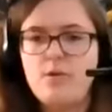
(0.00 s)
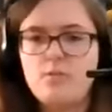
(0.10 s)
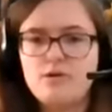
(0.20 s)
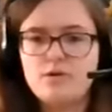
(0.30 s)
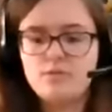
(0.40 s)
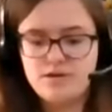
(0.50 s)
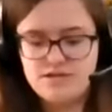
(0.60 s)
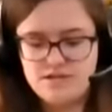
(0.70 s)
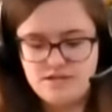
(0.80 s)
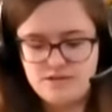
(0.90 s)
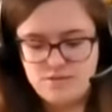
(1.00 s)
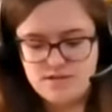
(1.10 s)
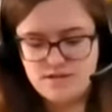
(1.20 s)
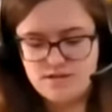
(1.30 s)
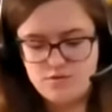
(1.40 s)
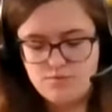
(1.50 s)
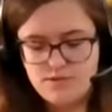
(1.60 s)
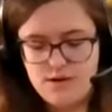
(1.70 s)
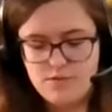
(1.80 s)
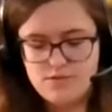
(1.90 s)
what you're going to do is scoop
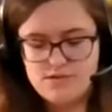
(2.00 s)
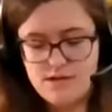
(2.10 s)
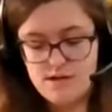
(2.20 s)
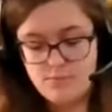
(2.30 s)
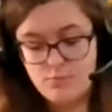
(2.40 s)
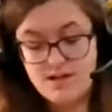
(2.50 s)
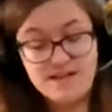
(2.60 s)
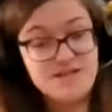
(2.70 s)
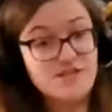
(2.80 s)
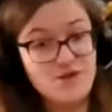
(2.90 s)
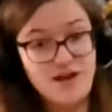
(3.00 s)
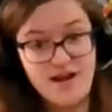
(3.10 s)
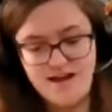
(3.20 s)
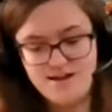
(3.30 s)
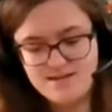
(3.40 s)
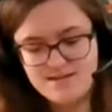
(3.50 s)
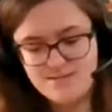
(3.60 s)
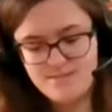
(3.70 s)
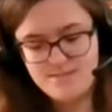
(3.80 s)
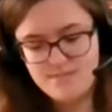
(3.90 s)
it out and put it into your hand
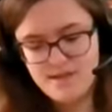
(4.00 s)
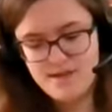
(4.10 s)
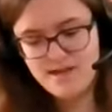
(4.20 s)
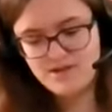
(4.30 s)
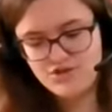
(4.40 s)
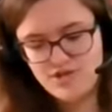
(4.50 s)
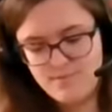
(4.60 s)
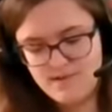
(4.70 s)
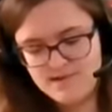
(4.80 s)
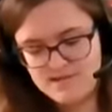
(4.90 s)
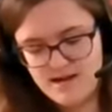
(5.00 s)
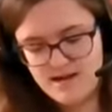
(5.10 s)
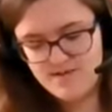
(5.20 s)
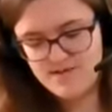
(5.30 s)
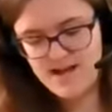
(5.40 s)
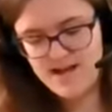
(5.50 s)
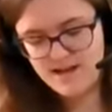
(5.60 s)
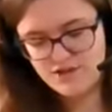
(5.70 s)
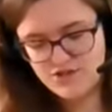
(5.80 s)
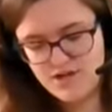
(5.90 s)
and shape it into kind of an
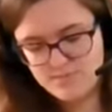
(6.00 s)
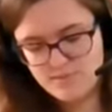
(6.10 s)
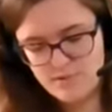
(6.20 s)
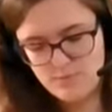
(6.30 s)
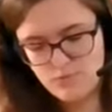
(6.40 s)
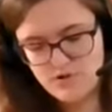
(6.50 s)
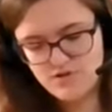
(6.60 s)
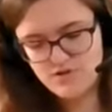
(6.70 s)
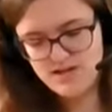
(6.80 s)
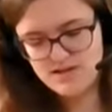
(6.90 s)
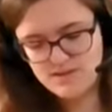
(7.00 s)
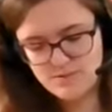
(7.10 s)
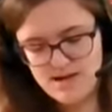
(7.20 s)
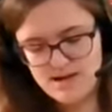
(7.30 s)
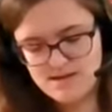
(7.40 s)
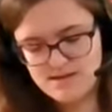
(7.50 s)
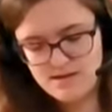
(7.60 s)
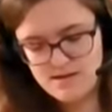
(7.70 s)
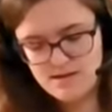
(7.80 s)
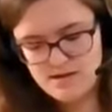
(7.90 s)
egg shape. So I'm going to try to do that
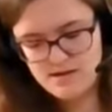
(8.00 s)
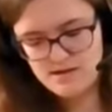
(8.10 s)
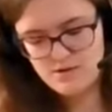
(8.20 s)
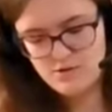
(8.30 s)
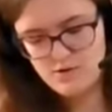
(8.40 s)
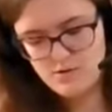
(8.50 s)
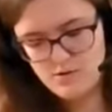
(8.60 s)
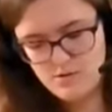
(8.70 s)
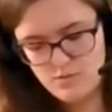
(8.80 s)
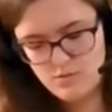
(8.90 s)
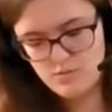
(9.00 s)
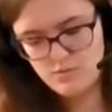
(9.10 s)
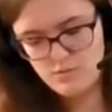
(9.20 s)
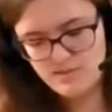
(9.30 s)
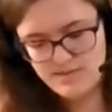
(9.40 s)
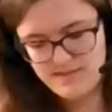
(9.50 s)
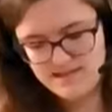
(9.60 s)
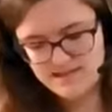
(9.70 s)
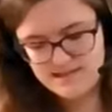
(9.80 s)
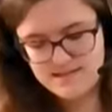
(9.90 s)
here with
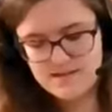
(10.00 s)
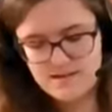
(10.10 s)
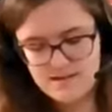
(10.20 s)
this.